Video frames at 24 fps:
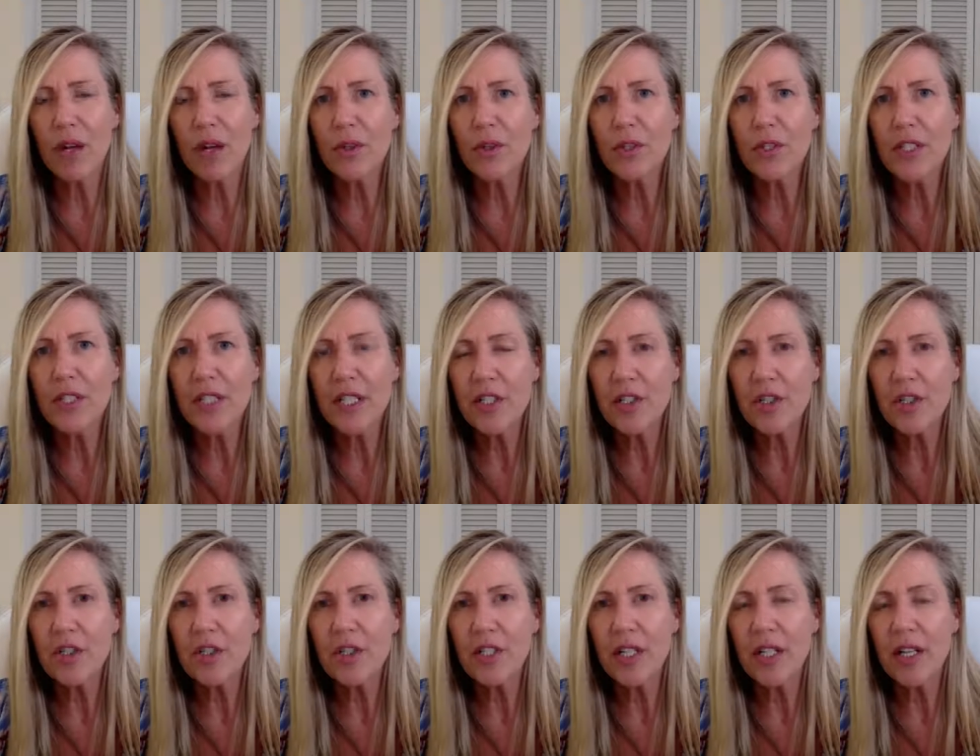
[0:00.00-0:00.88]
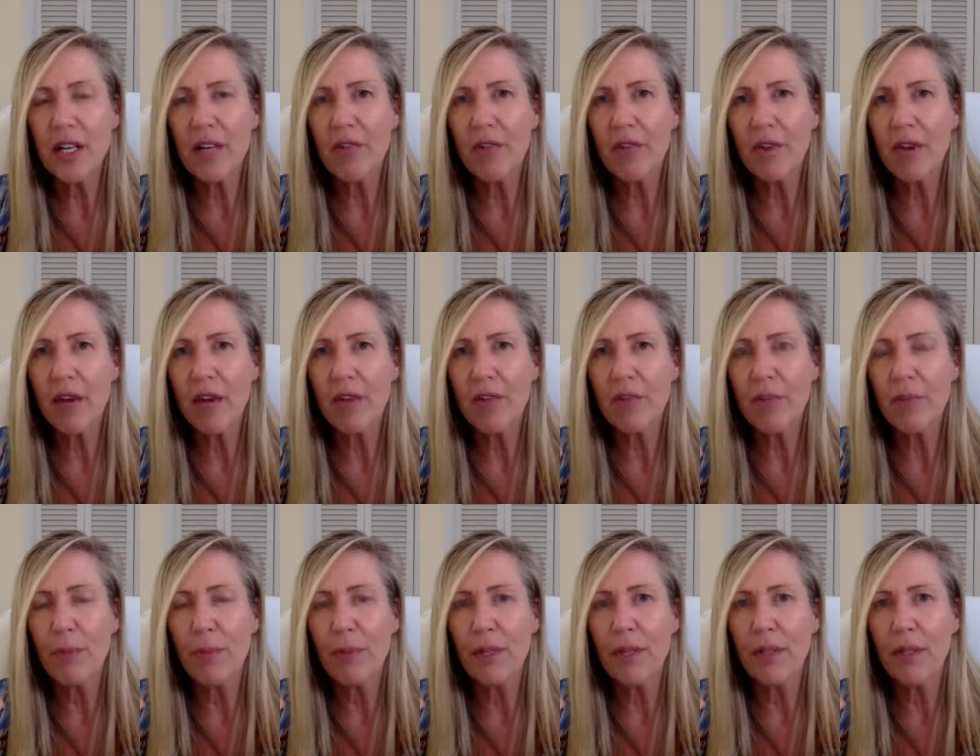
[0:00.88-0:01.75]
other stations that
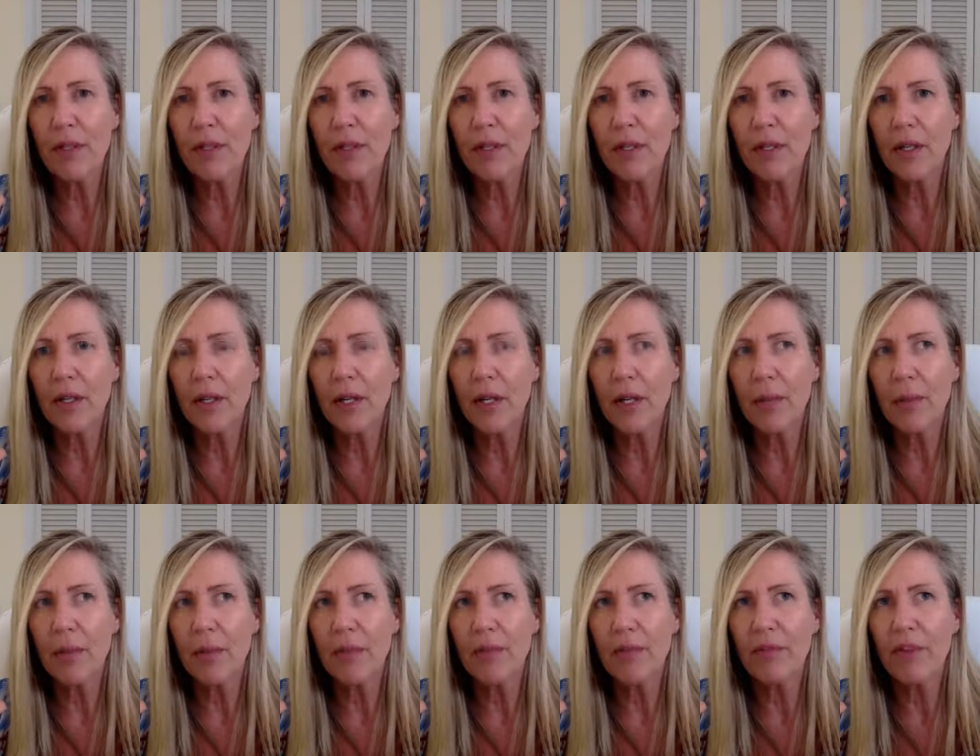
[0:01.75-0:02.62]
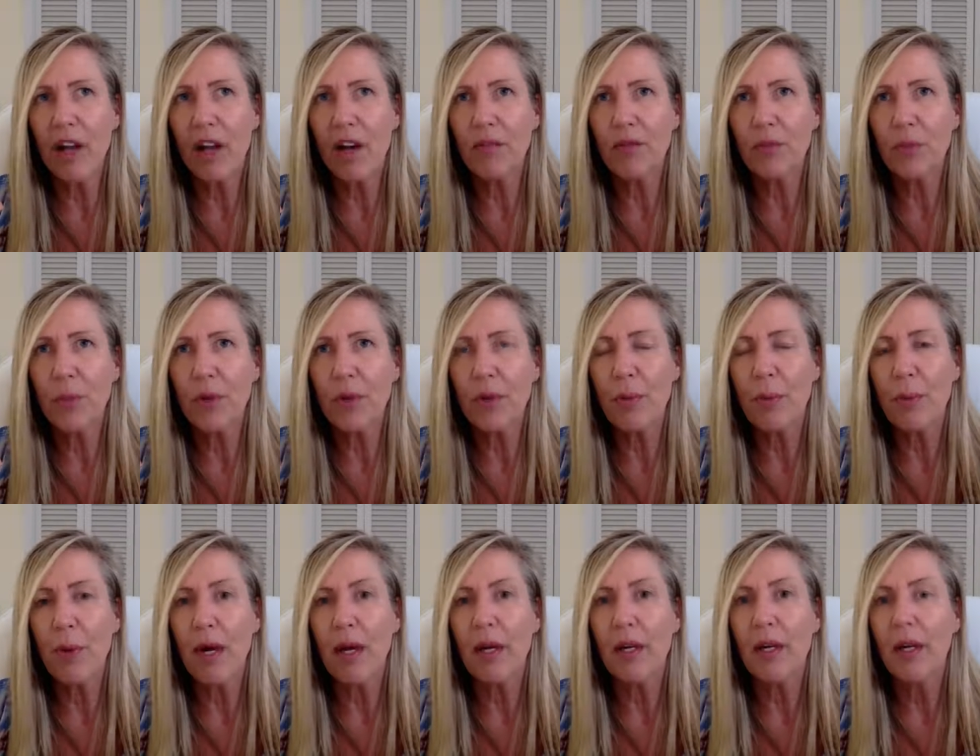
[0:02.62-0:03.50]
I've been involved with,
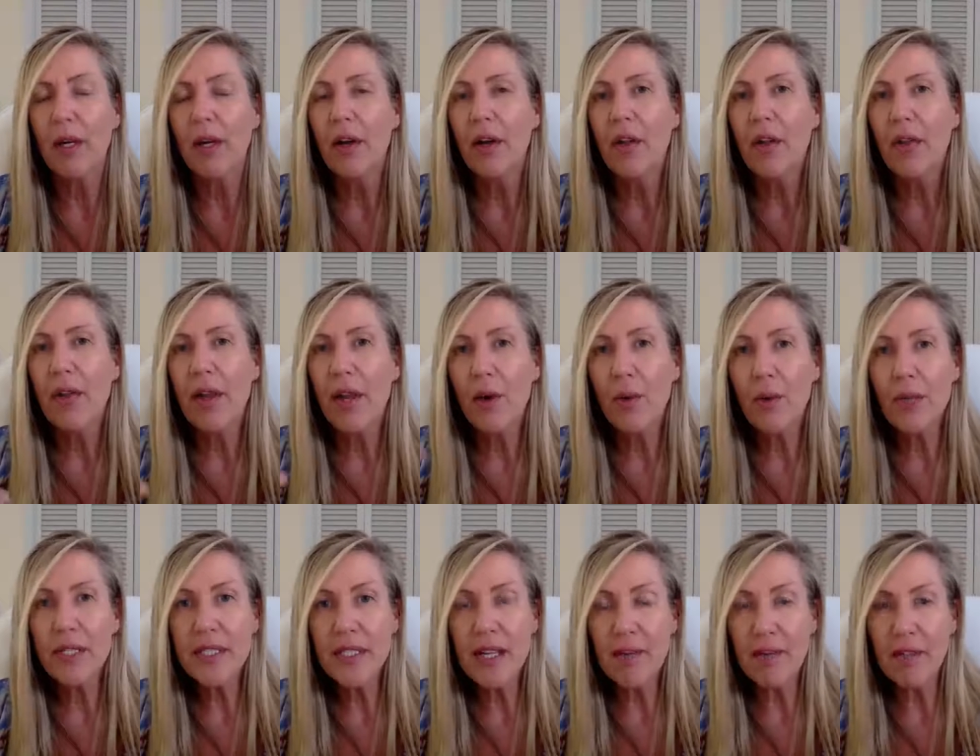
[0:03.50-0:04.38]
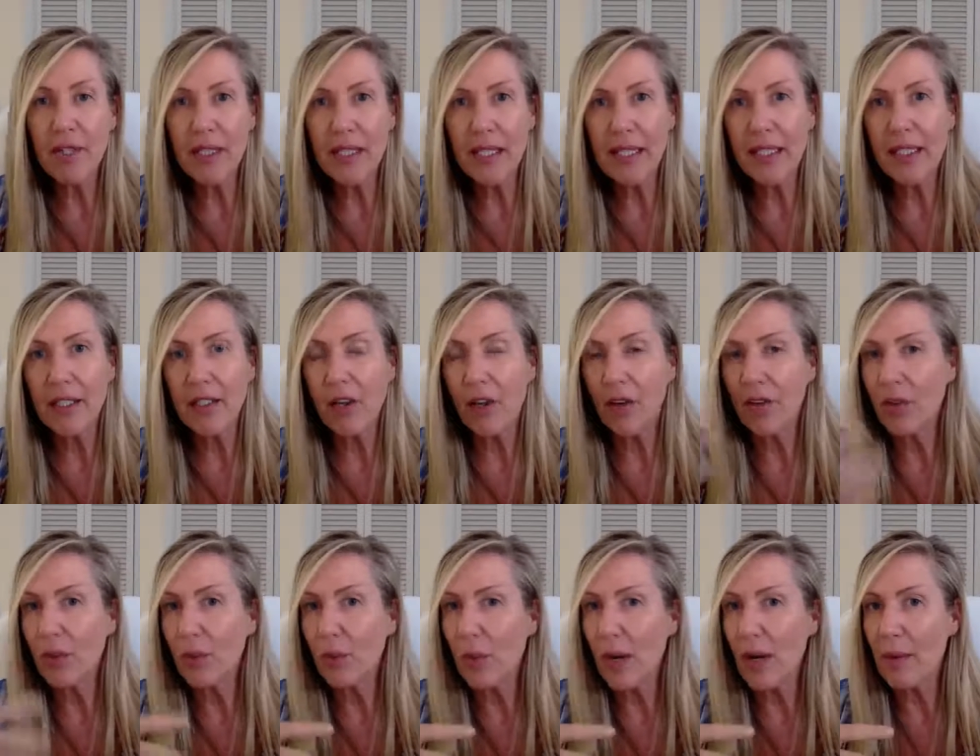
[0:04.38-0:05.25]
but they always have a link on
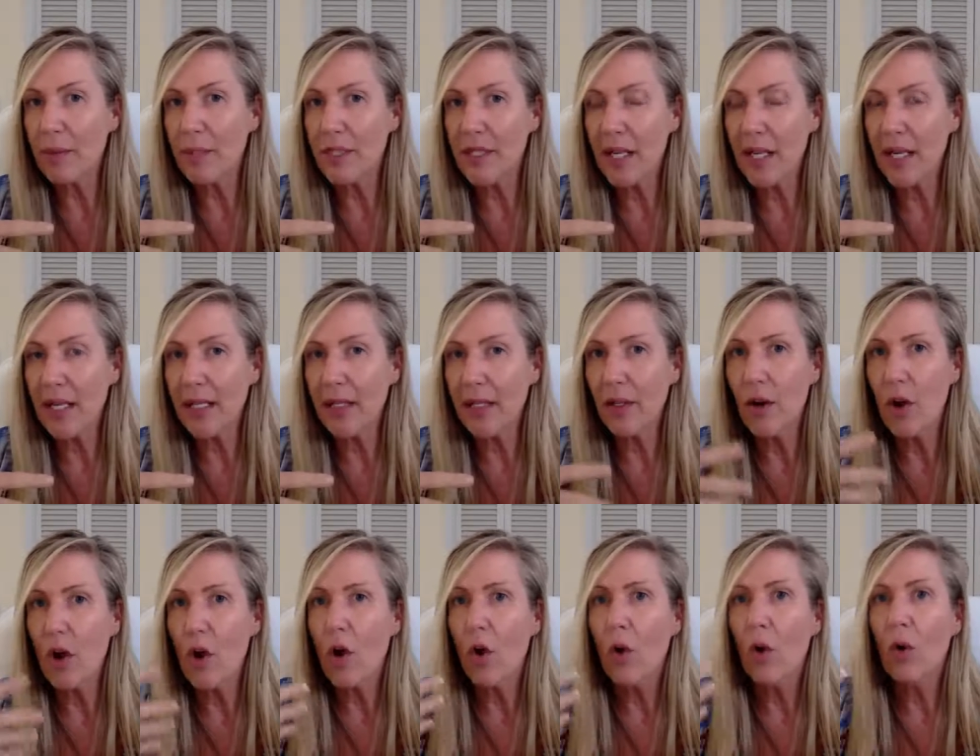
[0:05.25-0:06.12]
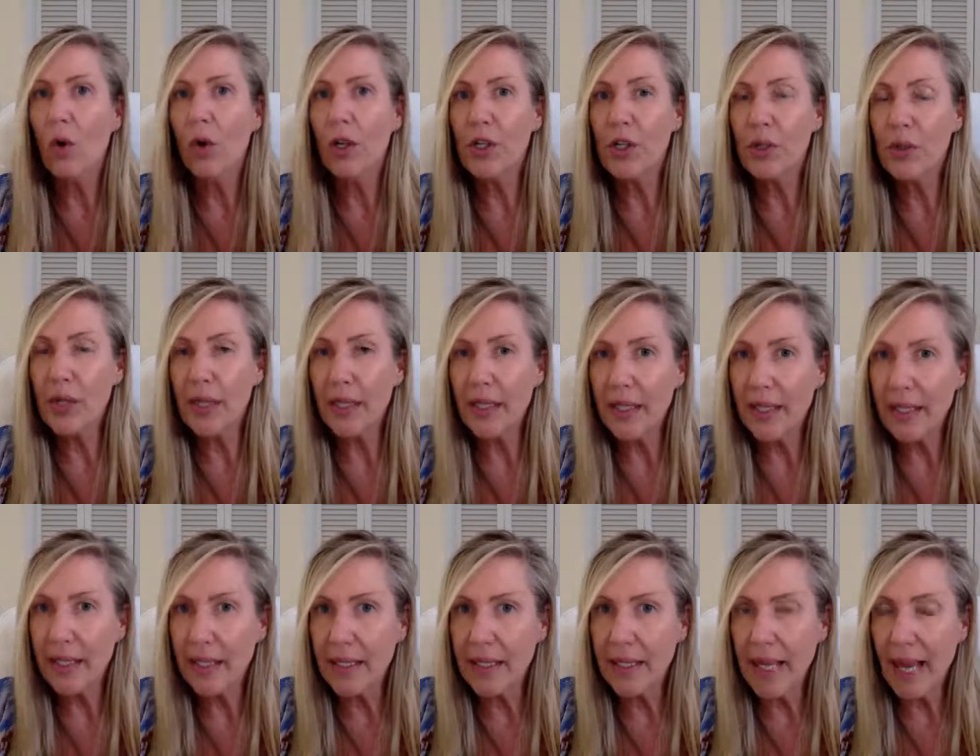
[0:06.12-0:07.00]
their website, or you
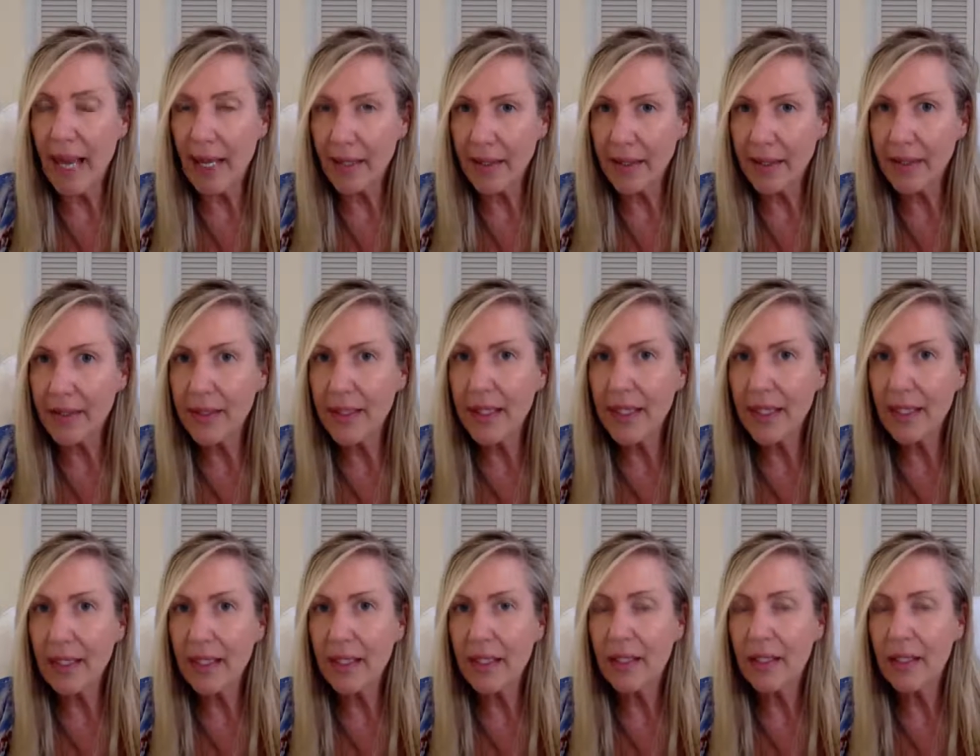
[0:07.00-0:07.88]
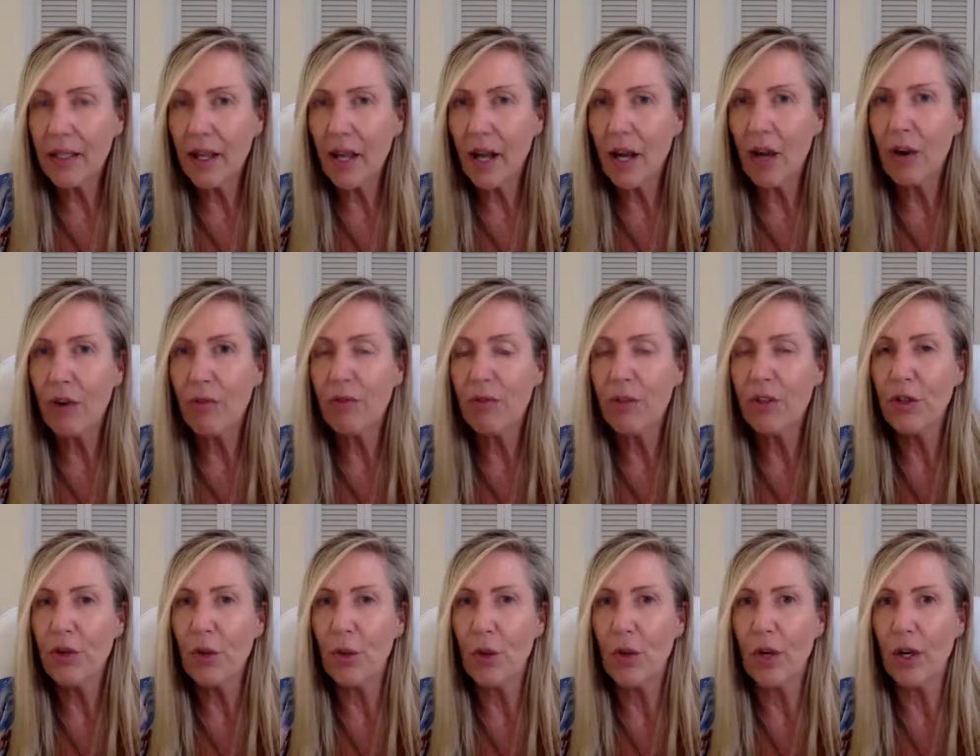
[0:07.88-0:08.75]
can get the link of
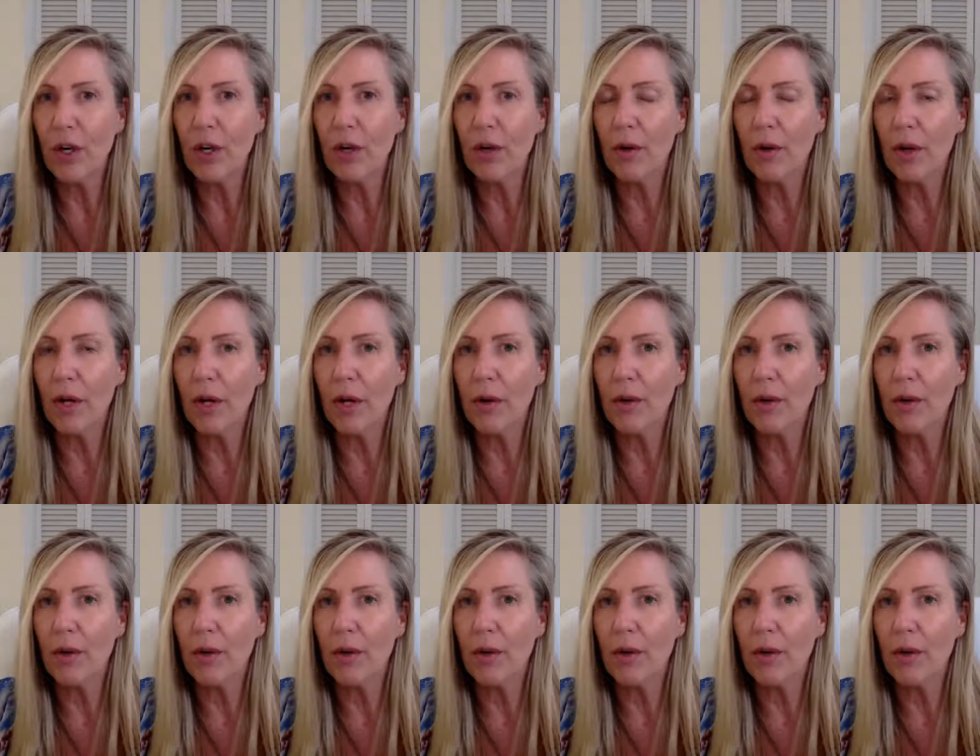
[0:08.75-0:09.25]
your